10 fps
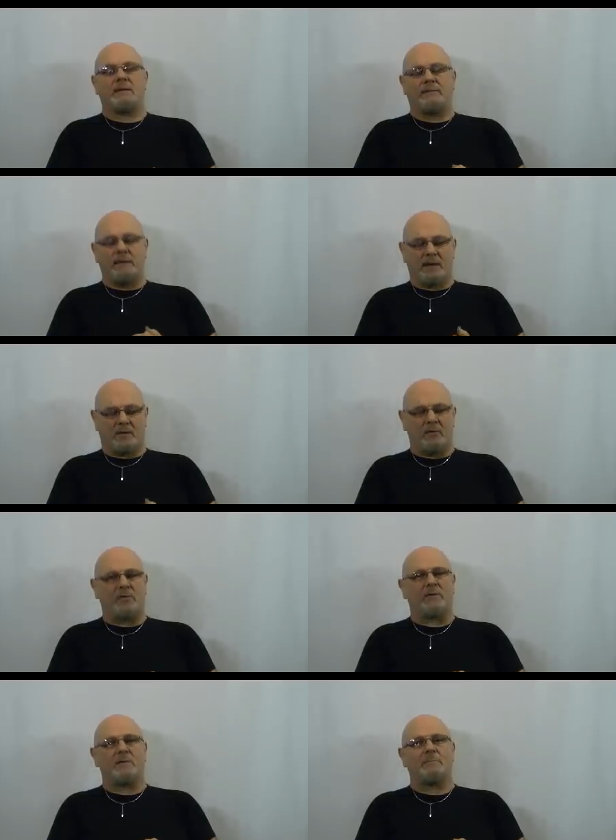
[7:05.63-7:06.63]
Fear
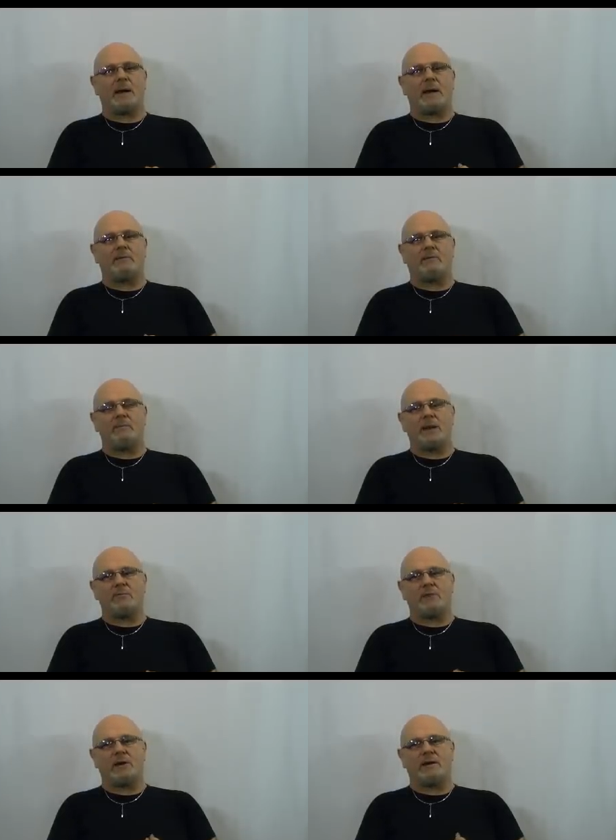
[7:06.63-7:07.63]
causes a powerful
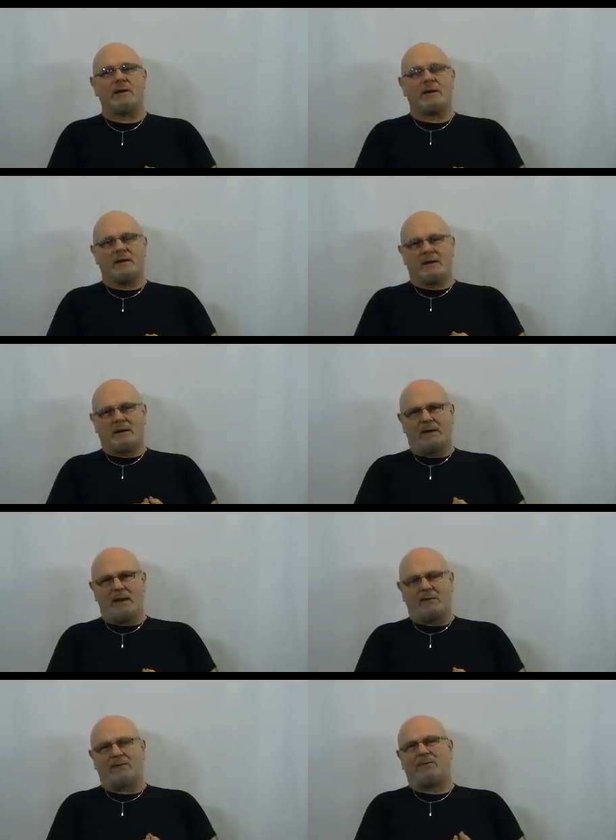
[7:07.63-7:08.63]
memory.
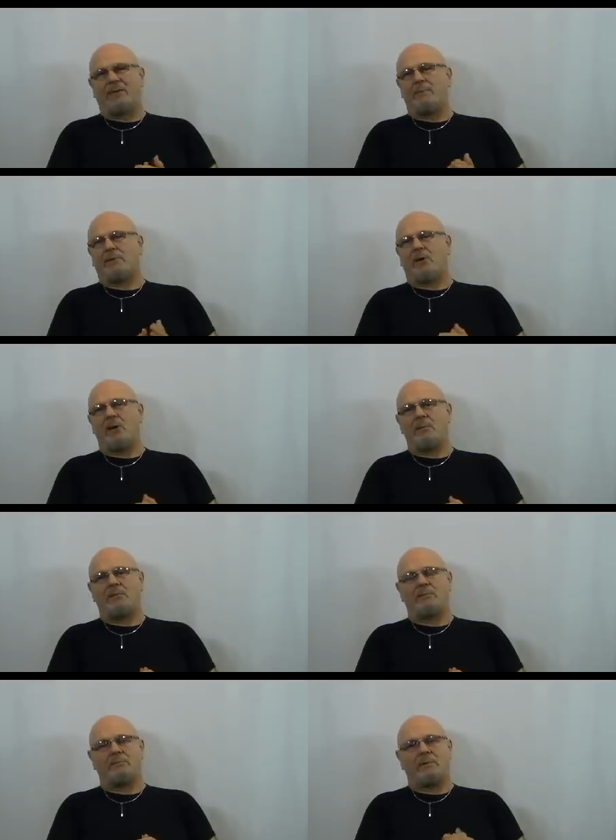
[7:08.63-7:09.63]
Now,
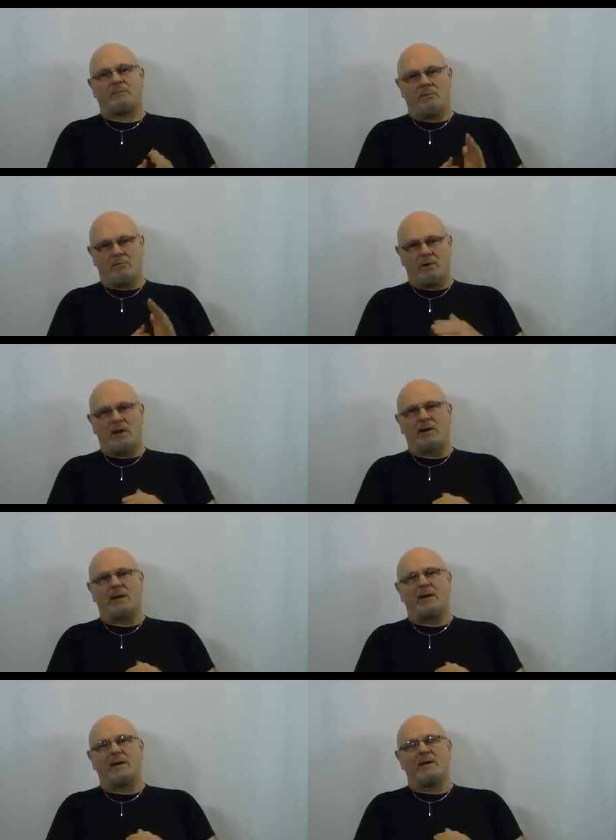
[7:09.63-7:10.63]
sometimes, but more
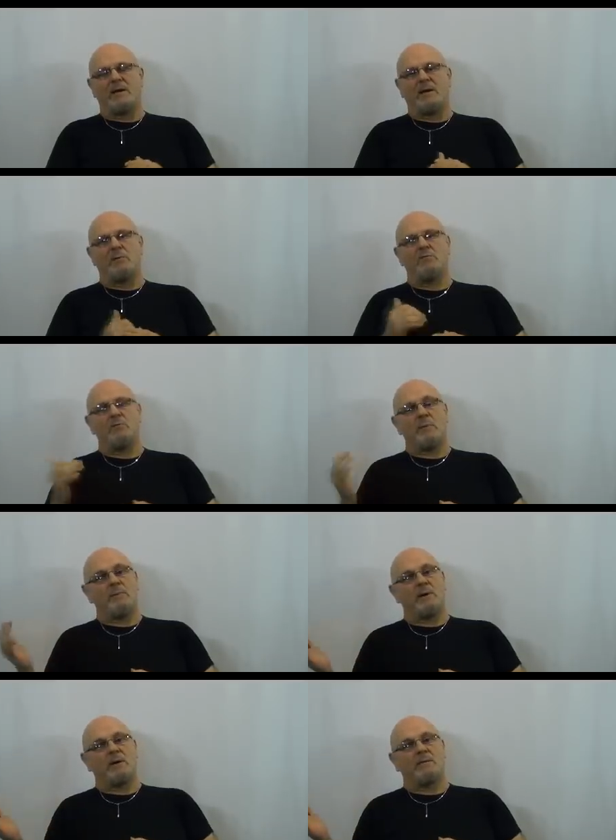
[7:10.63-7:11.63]
rarely, you will
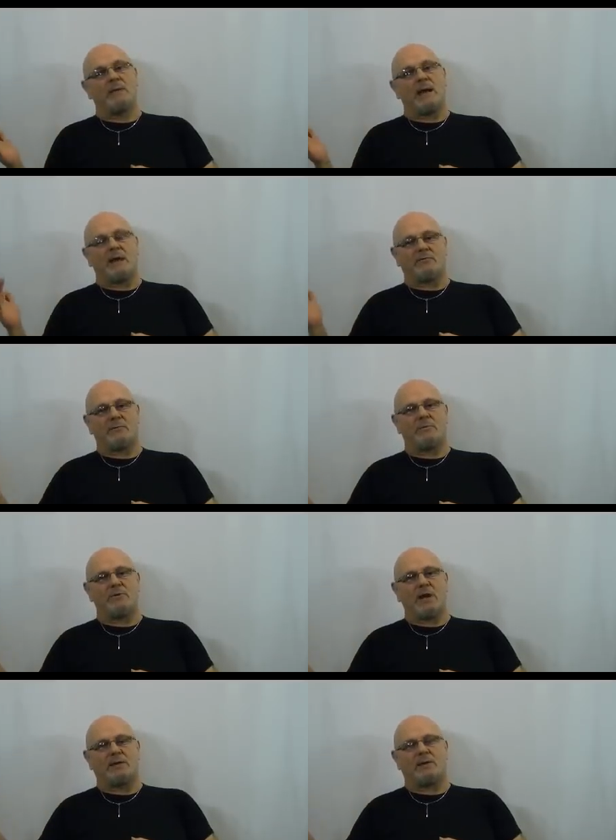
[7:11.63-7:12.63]
remember the astral
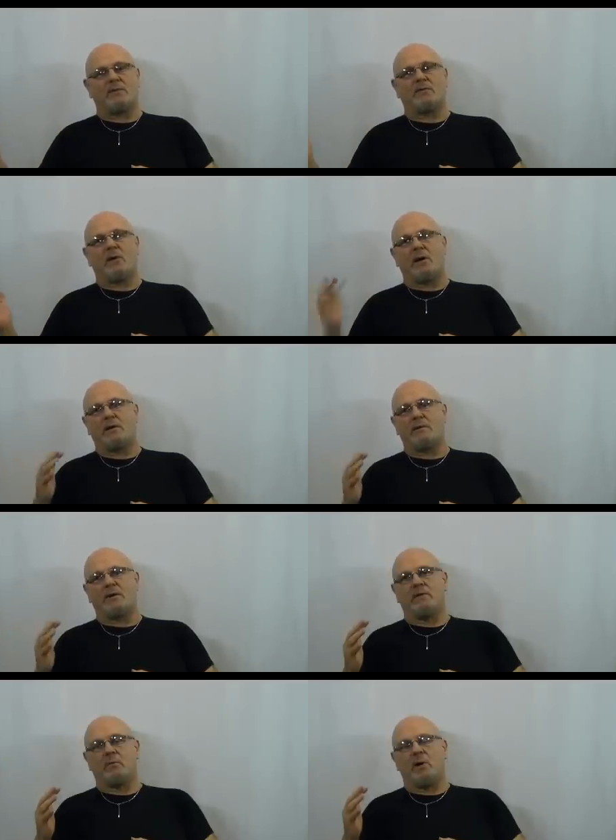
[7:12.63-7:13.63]
projected side of
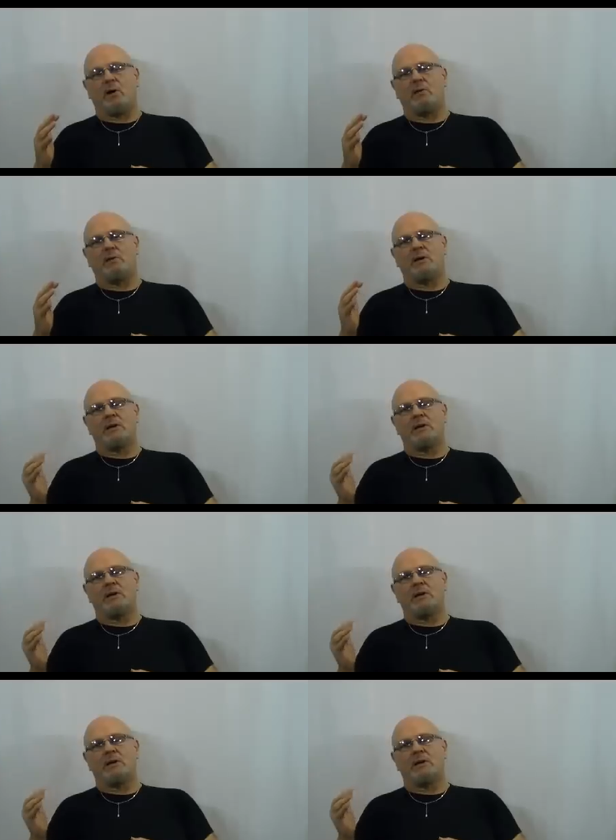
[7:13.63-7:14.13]
it as well.